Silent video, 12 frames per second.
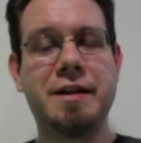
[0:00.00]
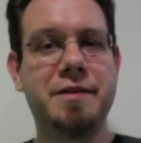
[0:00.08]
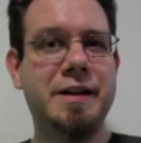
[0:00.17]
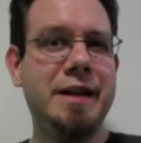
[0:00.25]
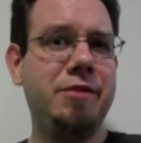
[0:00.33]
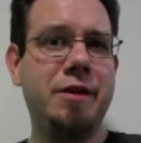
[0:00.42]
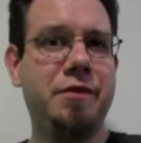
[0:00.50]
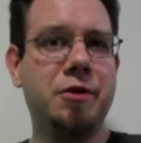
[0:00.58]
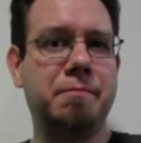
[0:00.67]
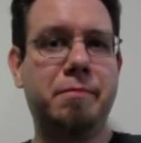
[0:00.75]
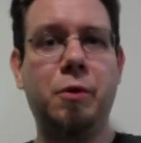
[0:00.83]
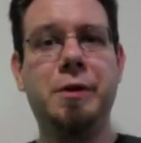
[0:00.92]
that even if you're
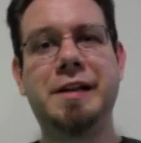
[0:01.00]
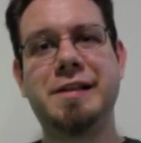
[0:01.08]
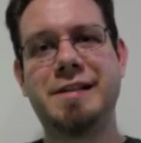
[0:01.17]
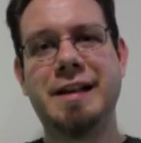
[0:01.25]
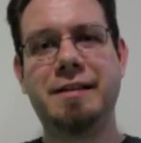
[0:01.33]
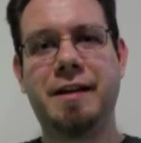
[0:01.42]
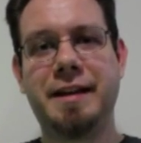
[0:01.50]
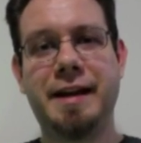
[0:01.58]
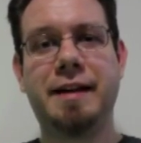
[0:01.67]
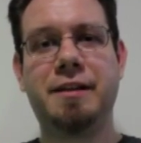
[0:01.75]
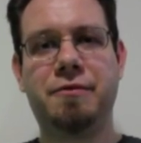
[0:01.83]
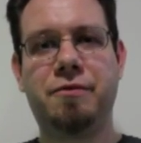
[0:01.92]
polling a state like
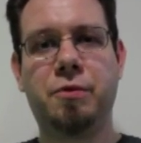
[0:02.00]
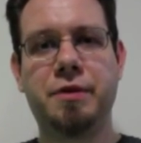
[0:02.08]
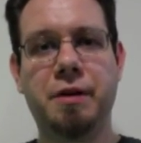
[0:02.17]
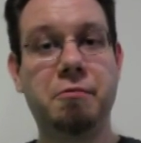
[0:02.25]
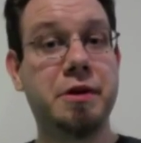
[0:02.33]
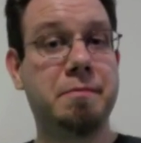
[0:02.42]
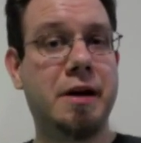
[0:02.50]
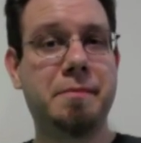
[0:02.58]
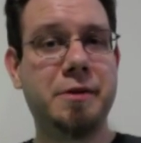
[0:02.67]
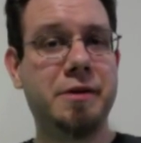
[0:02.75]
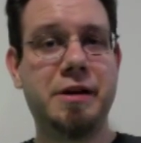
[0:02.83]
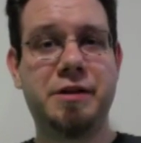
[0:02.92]
California with a
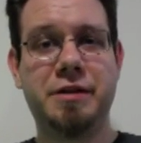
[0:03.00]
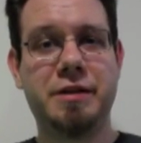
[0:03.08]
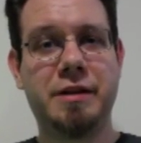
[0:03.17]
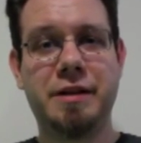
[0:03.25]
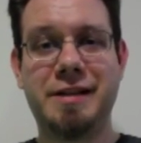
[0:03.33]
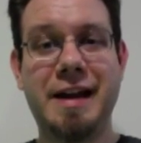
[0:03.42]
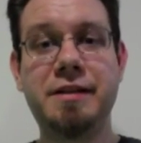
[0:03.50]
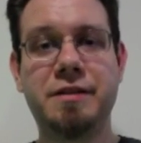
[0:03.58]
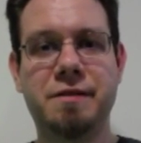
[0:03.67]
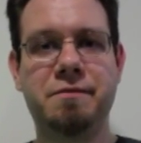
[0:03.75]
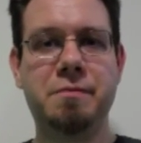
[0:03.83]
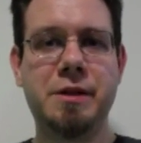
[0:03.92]
population in the tens
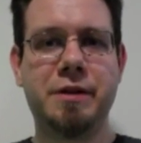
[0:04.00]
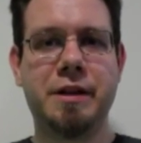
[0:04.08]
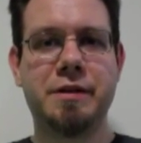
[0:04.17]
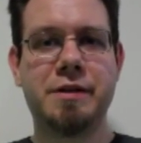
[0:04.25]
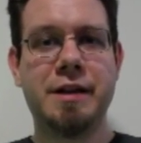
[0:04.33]
of millions,